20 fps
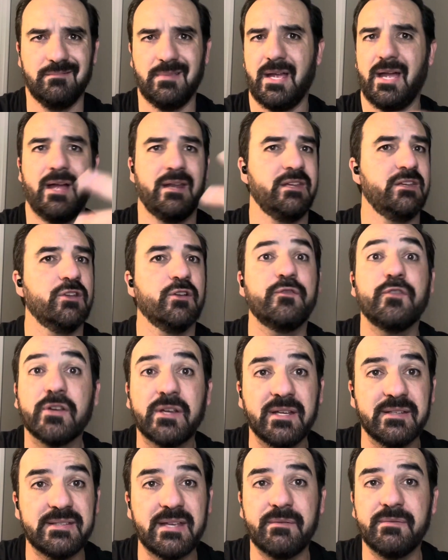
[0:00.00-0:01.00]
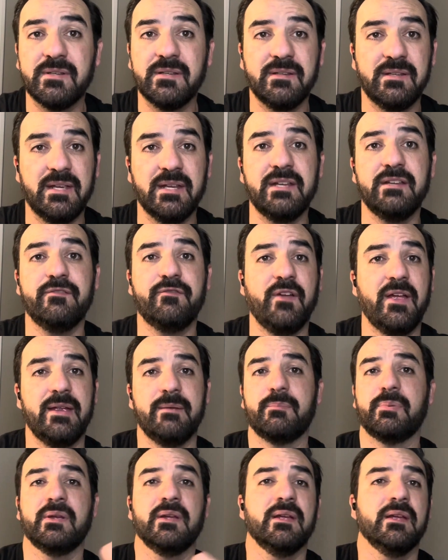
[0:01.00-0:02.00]
how do you know if your kid's getting
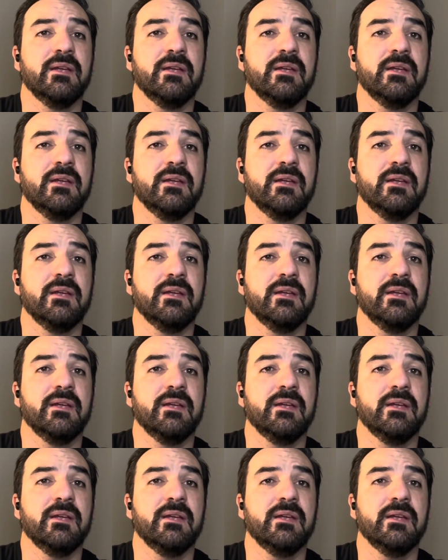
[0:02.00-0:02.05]
F.A.P.E?